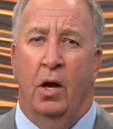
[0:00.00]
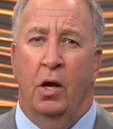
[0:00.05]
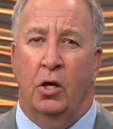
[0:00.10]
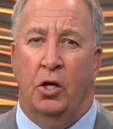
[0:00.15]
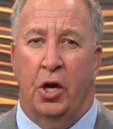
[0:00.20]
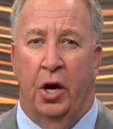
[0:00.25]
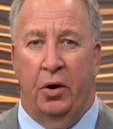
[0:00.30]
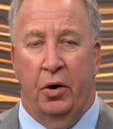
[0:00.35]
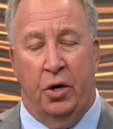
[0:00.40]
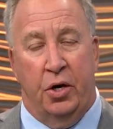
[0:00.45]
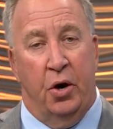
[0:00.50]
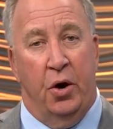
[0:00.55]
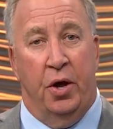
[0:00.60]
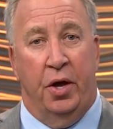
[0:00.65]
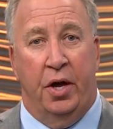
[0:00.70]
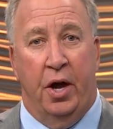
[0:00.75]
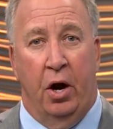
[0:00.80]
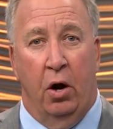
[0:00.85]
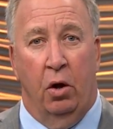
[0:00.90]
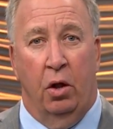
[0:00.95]
Secretary
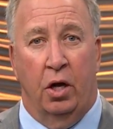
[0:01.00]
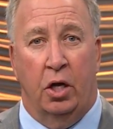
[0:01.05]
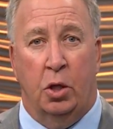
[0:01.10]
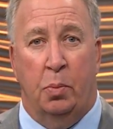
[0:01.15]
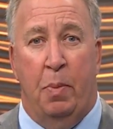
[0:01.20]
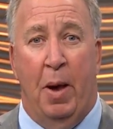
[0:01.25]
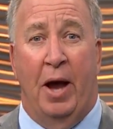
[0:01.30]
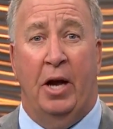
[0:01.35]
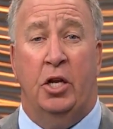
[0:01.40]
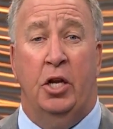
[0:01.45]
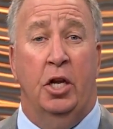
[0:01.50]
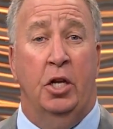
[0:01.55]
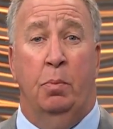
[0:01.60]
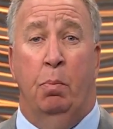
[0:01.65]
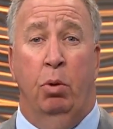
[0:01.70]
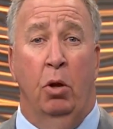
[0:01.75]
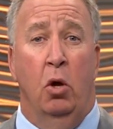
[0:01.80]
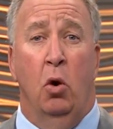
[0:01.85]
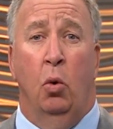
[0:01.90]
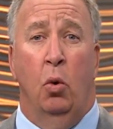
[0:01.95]
Carroll expects his
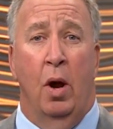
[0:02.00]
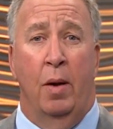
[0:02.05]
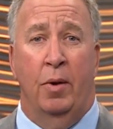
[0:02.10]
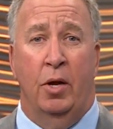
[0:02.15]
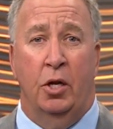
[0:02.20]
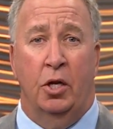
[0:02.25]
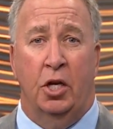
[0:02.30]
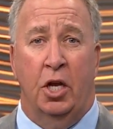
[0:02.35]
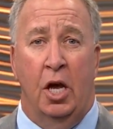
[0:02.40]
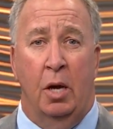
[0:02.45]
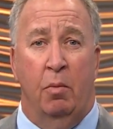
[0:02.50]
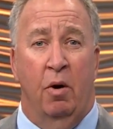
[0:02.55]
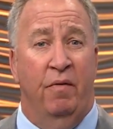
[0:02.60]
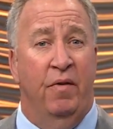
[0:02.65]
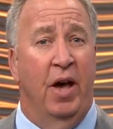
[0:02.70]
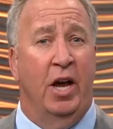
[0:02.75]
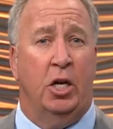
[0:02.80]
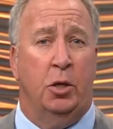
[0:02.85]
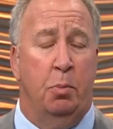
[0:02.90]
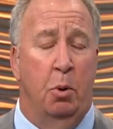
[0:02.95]
blue ribbon team of
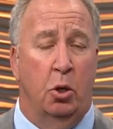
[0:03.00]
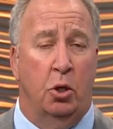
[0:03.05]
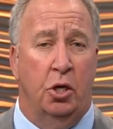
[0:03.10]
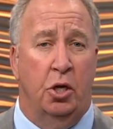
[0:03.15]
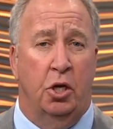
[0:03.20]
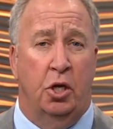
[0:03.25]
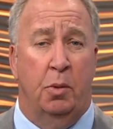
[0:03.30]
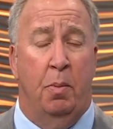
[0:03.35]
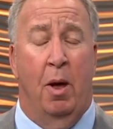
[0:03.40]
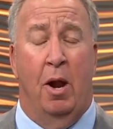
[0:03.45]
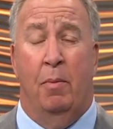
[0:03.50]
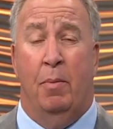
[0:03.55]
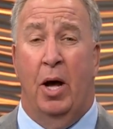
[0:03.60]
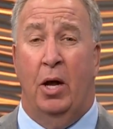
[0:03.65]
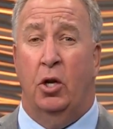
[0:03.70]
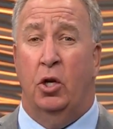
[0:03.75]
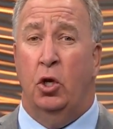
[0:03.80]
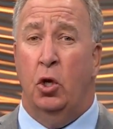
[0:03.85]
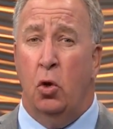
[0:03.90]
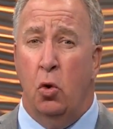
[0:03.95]
experts to spend
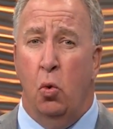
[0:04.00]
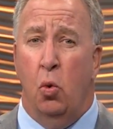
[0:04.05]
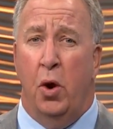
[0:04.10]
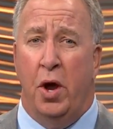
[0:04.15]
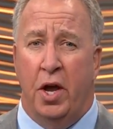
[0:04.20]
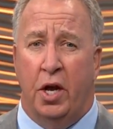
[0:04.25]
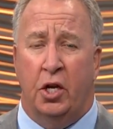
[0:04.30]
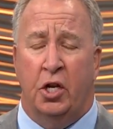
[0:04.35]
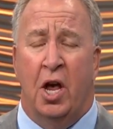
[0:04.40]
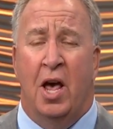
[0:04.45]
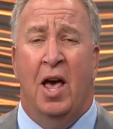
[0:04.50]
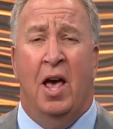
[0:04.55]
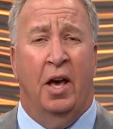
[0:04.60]
about two weeks